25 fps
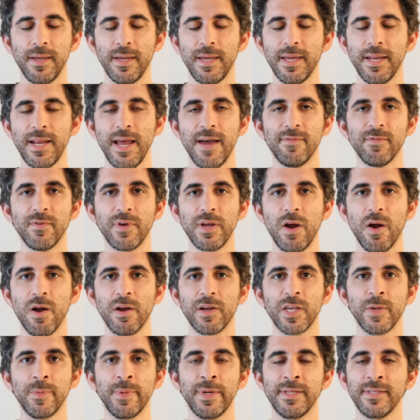in every
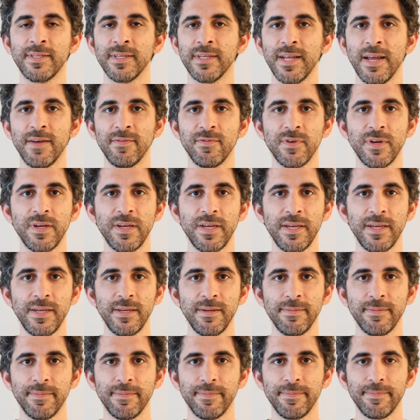argument, in
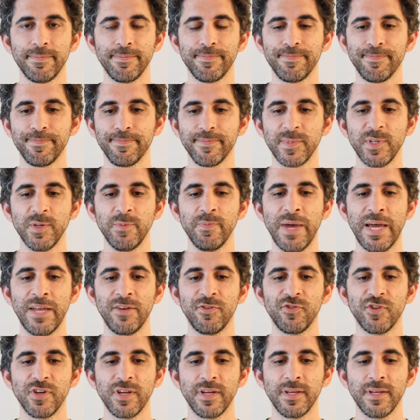every
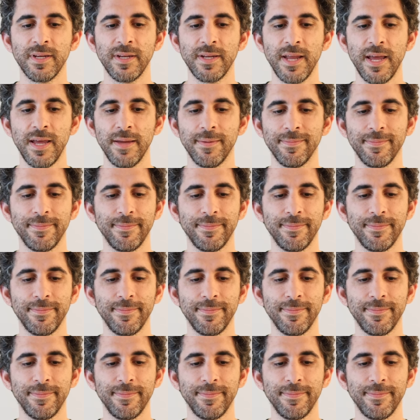dimension. And